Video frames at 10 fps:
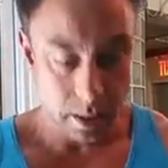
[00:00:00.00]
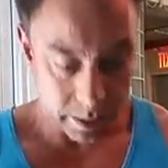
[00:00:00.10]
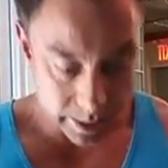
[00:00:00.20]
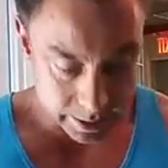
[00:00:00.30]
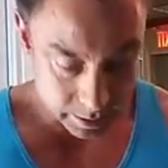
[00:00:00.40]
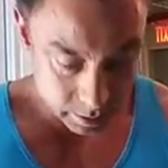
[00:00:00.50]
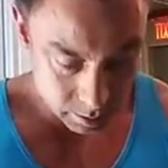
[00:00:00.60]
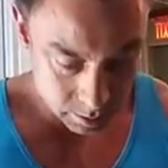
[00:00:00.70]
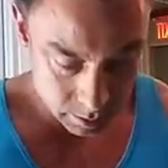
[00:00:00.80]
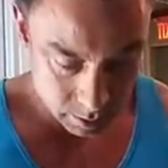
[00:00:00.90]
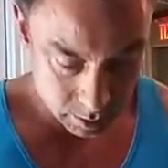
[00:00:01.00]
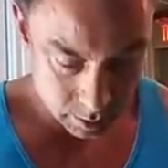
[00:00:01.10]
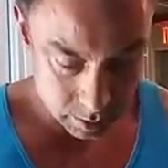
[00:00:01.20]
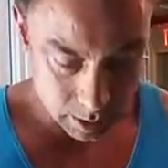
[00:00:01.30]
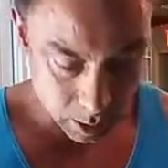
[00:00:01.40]
Then,
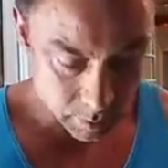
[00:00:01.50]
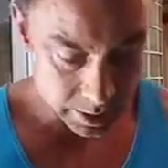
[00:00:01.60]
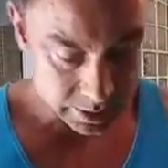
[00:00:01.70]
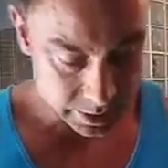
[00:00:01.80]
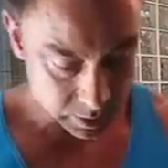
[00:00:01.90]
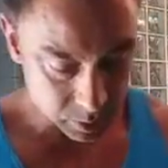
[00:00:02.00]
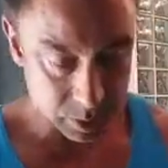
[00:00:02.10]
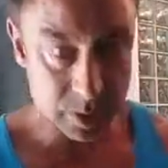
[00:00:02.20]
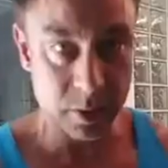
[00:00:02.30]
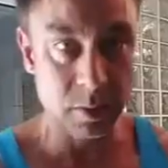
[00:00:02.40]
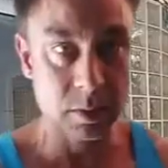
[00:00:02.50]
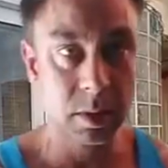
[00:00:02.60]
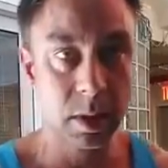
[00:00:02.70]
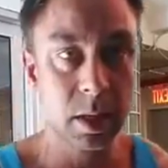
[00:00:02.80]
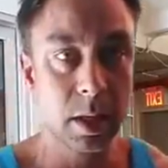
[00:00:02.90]
how many sets should you do?
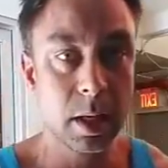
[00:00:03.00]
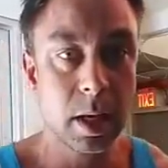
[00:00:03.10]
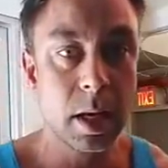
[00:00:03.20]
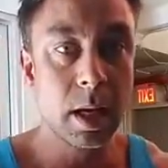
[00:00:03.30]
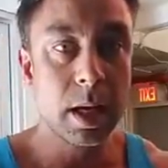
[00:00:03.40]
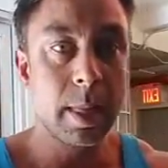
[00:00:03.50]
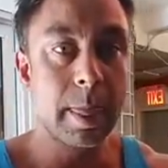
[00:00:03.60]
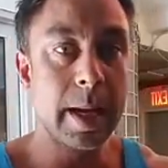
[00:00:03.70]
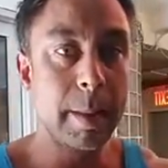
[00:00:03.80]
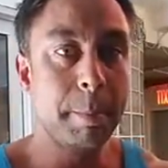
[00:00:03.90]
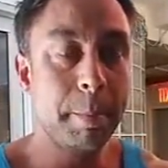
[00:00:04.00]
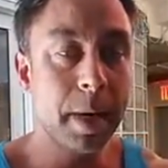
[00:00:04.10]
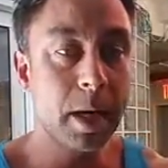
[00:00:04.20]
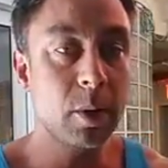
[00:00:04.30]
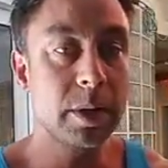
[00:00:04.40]

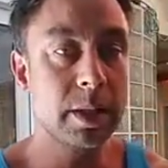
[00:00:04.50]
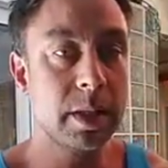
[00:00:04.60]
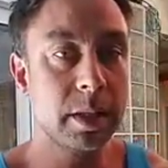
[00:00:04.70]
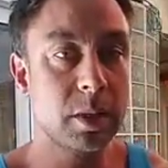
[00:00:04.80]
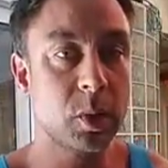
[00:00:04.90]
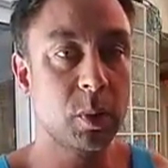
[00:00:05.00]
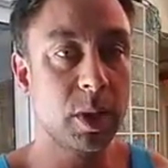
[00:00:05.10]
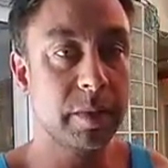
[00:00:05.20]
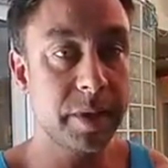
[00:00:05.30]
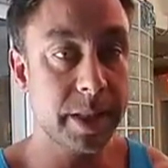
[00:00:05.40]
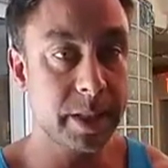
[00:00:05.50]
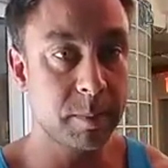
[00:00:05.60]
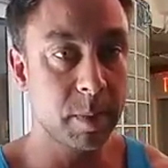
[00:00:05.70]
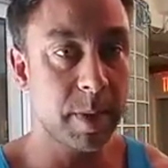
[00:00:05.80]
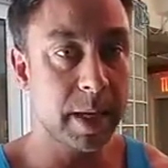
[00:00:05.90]
About 12 sets
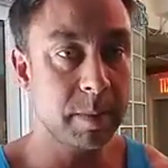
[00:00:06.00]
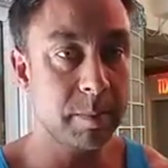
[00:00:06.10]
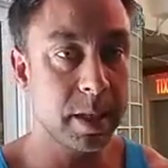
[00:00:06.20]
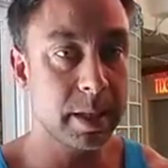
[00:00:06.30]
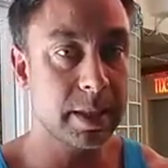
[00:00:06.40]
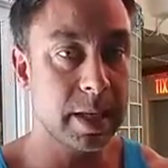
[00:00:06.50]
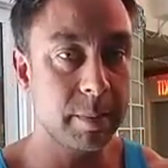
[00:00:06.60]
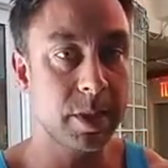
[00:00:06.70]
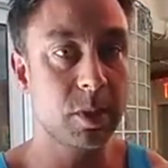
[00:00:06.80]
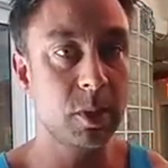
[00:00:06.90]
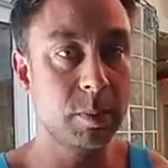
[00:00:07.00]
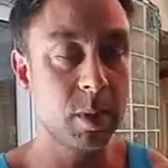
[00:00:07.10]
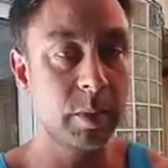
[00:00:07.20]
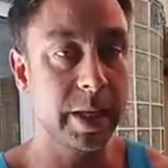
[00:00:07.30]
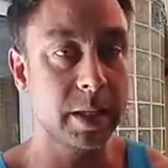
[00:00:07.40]
per body part times 2 per
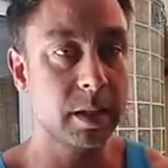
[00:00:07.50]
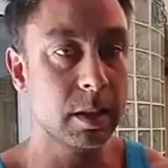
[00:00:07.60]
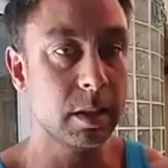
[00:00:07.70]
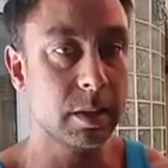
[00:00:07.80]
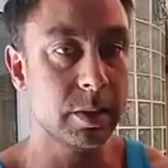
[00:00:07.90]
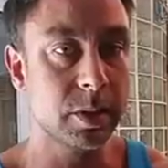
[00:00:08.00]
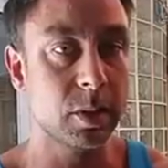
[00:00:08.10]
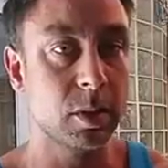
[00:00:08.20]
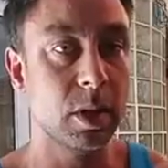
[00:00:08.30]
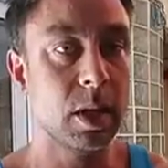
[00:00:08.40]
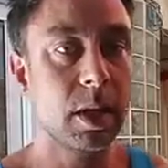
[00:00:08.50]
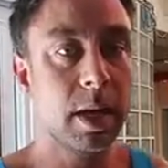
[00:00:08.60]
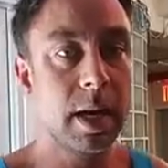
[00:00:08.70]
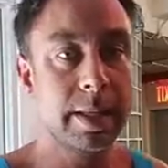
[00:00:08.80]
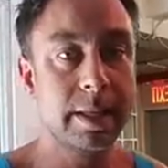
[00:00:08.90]
week. So
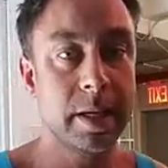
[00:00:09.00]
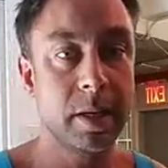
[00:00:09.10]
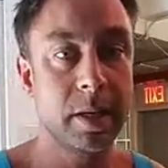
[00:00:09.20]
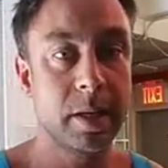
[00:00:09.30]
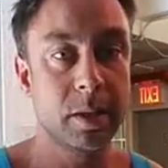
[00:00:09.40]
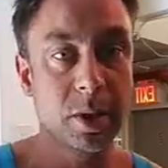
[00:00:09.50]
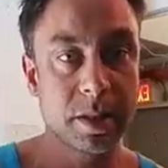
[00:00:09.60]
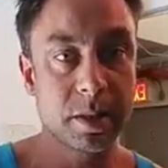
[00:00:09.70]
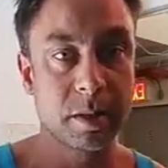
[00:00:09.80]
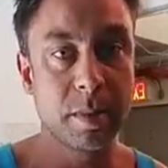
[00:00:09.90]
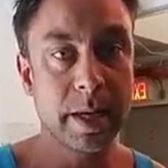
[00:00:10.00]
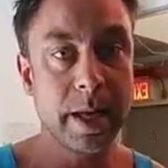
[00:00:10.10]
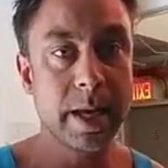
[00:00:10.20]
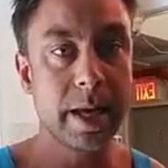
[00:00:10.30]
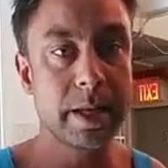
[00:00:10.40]
let's say you do chest on
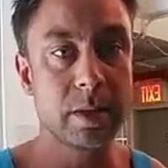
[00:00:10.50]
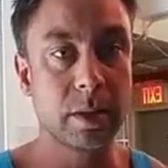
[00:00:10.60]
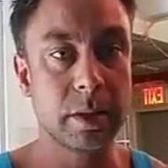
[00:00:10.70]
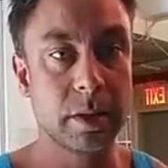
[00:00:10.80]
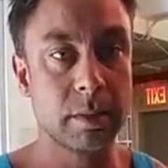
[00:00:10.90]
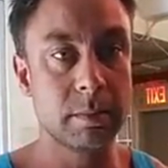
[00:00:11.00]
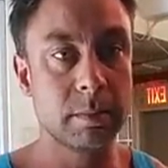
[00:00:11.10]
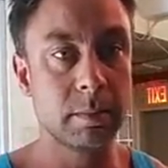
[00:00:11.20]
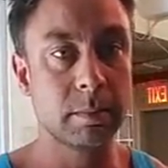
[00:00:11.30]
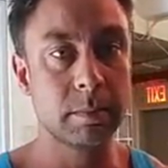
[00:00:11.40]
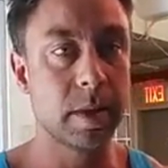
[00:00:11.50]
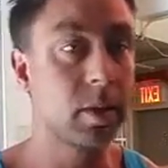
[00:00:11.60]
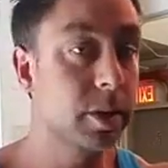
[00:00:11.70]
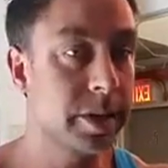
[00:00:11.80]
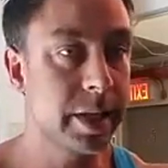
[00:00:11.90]
Monday and on
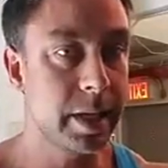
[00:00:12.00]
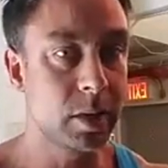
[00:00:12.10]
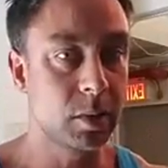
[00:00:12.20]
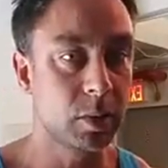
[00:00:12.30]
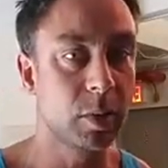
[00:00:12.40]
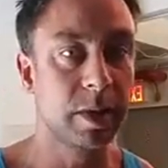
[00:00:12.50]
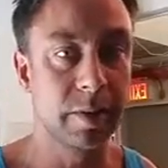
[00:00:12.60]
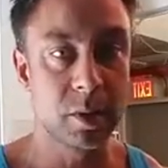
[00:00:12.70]
Thursday you do 12 and